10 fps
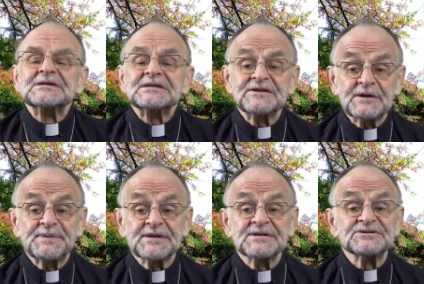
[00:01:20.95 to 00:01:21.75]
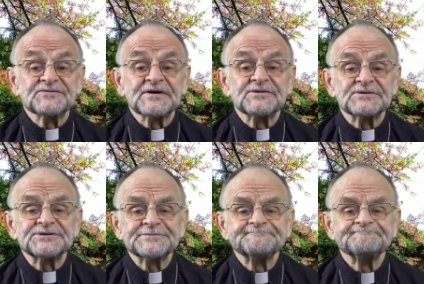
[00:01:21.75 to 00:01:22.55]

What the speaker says: to the opinions of others.